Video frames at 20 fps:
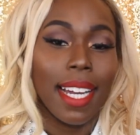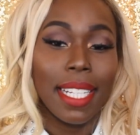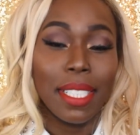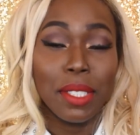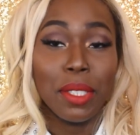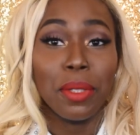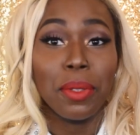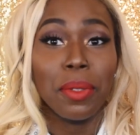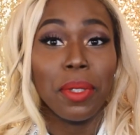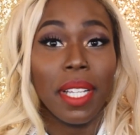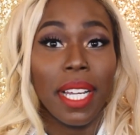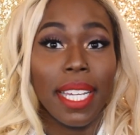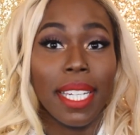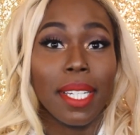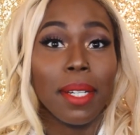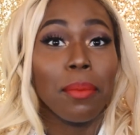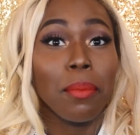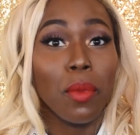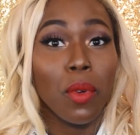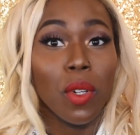I do
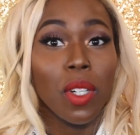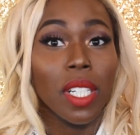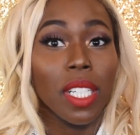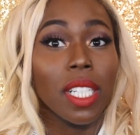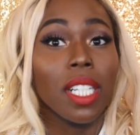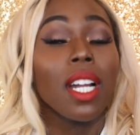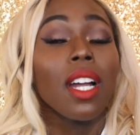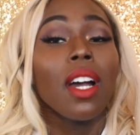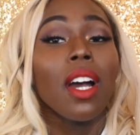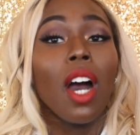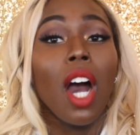like more